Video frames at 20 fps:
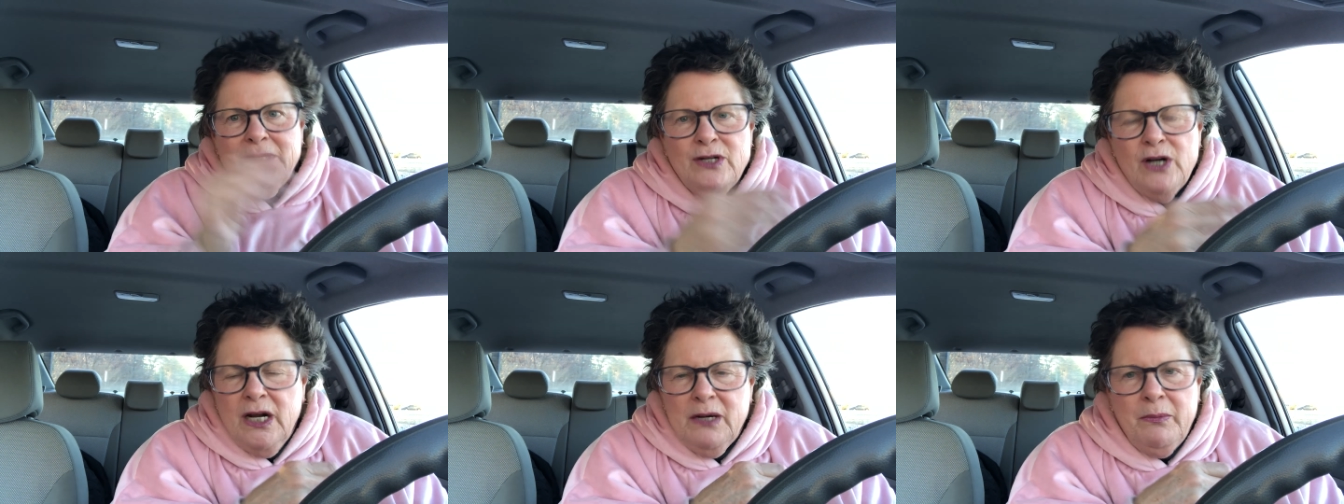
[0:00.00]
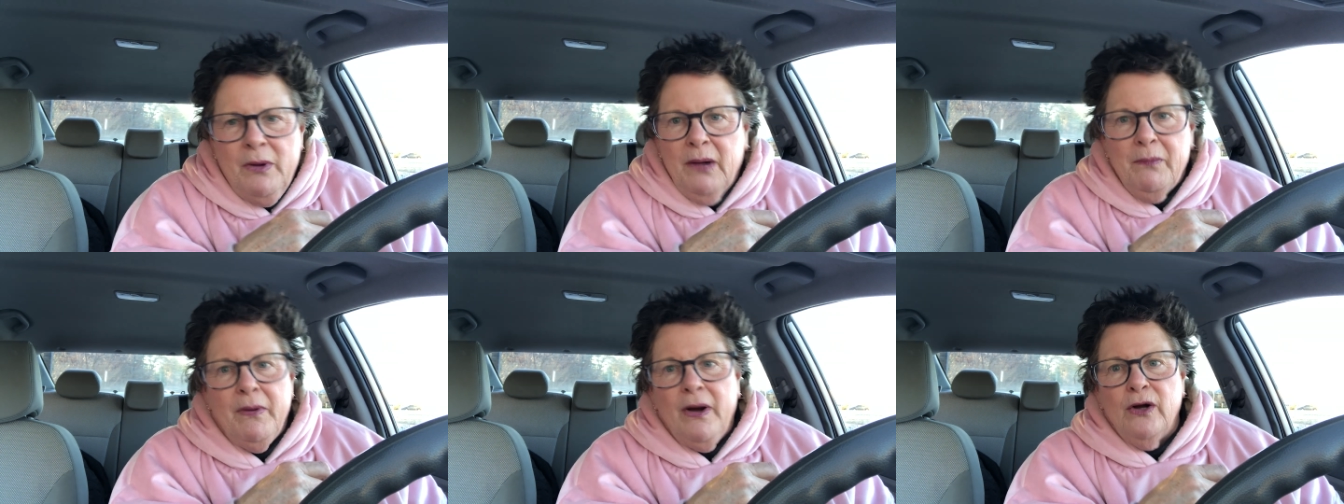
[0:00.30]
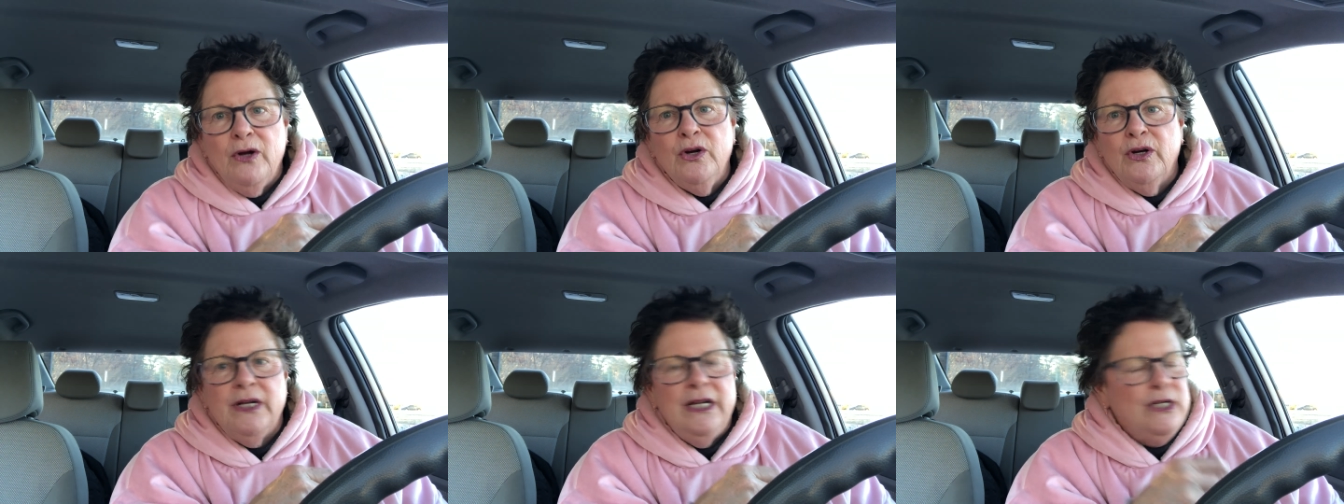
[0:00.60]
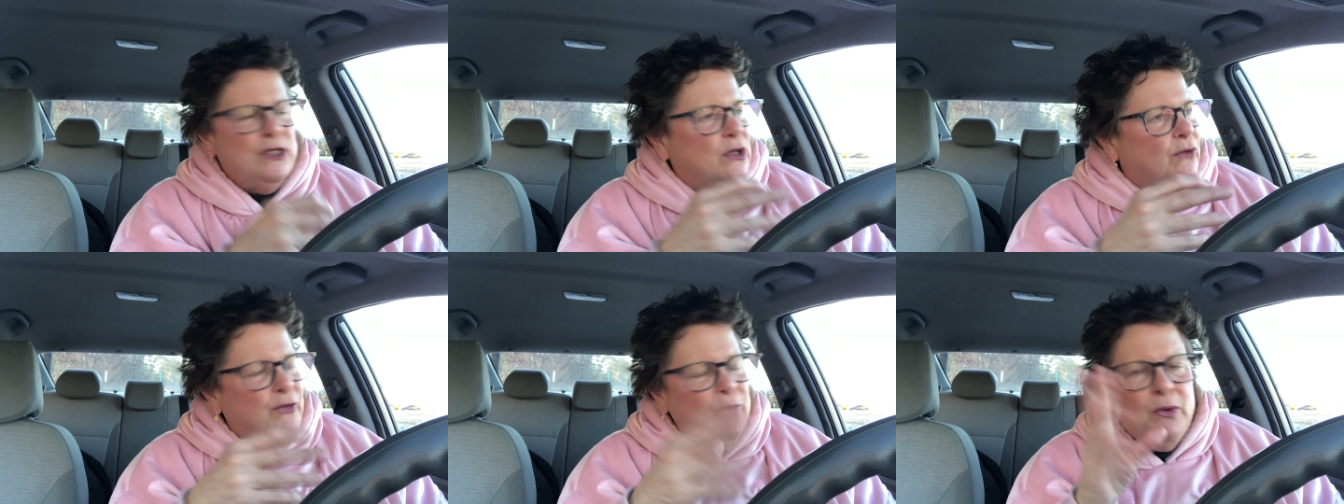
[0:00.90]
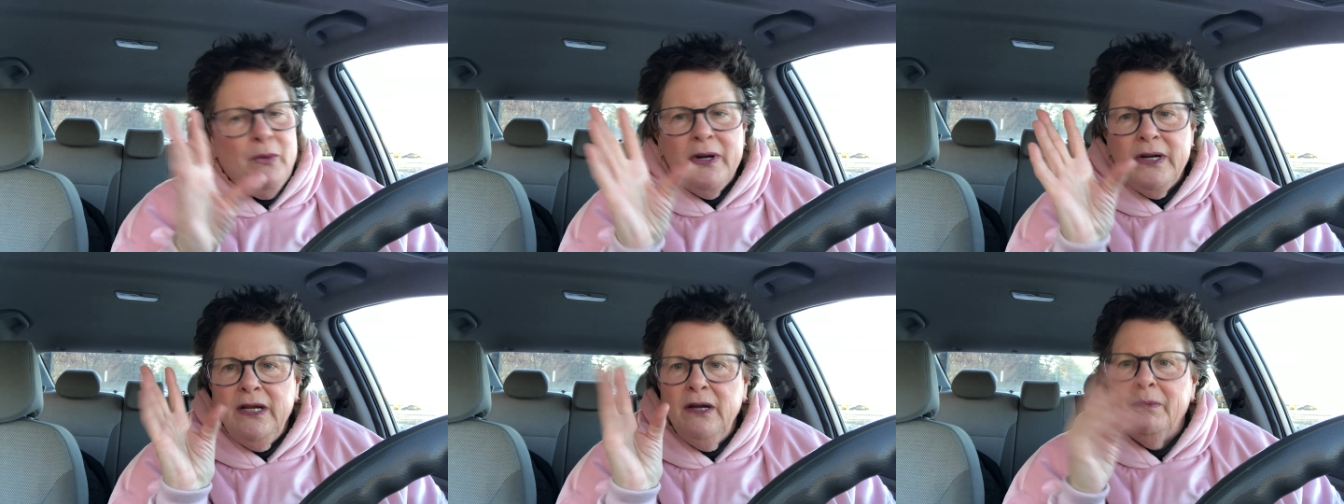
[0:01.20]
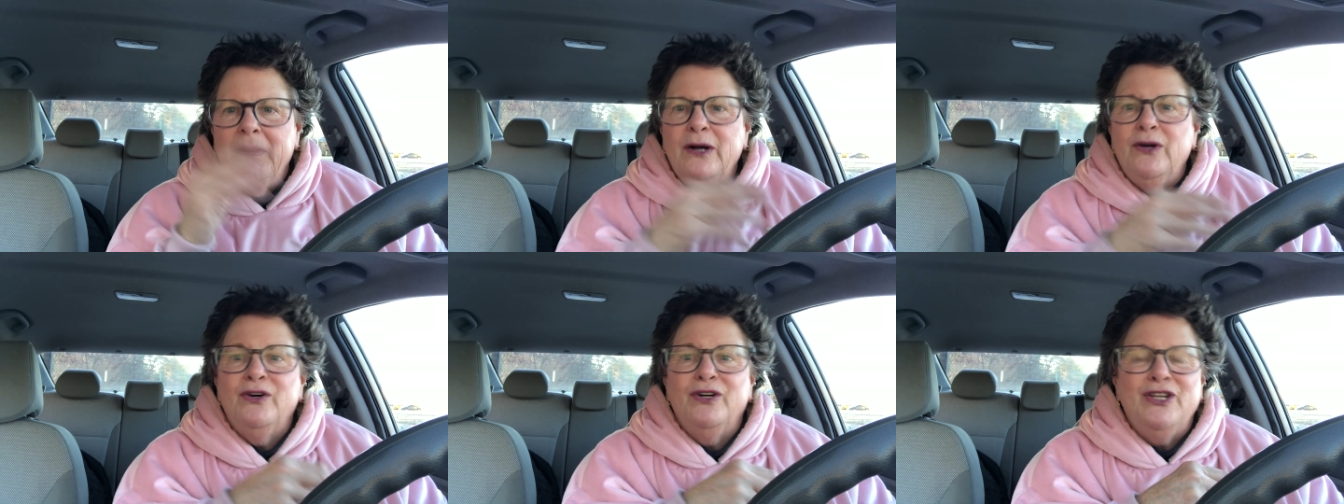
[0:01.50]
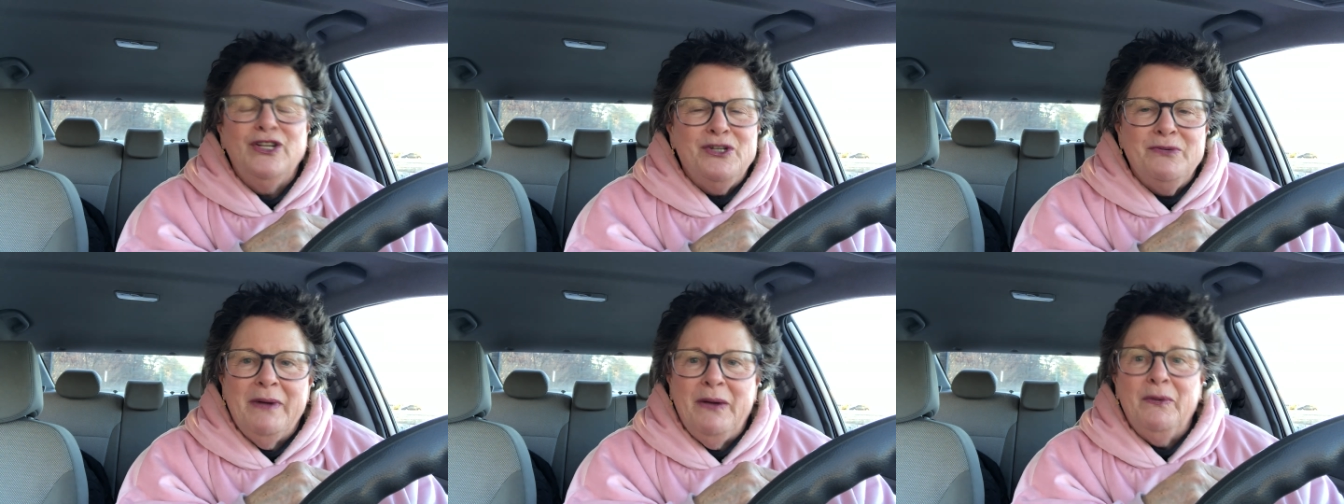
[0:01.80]
to talk about cookies, so if you don't want to hear about
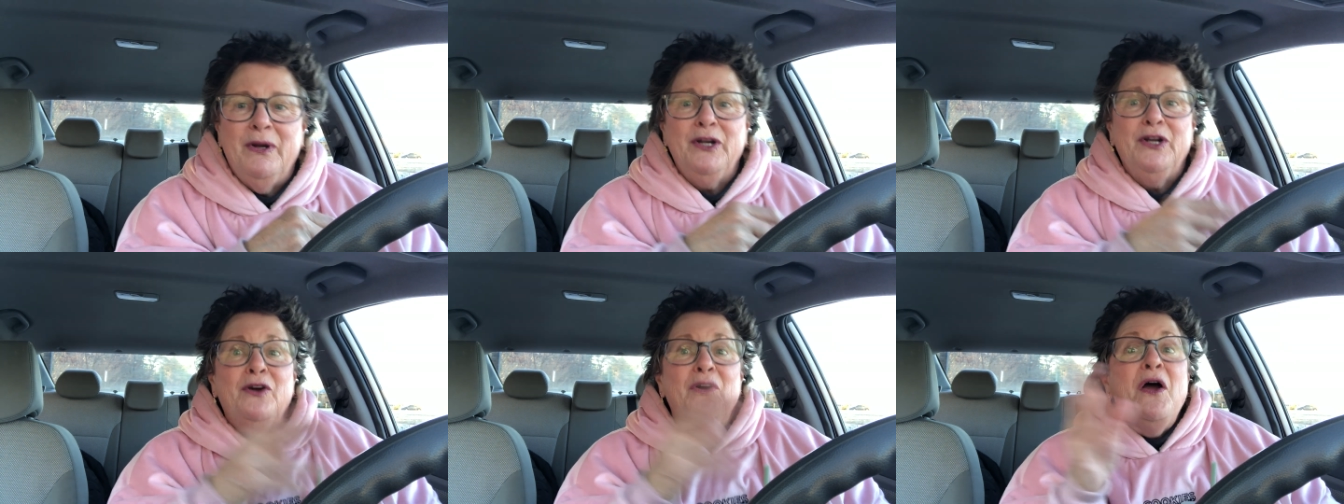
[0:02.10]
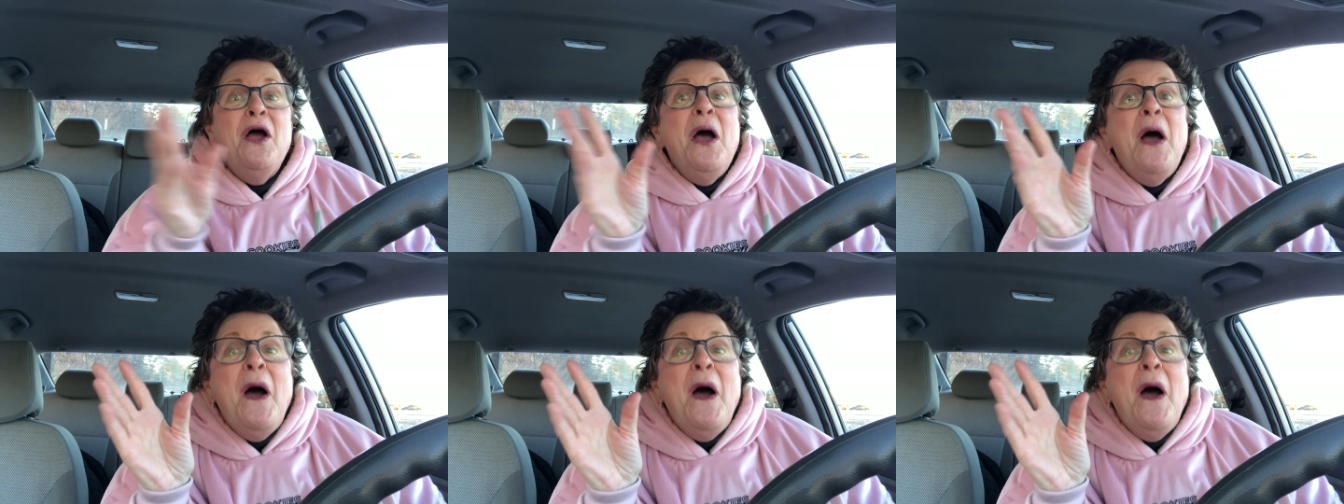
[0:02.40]
cookies, you might want to go.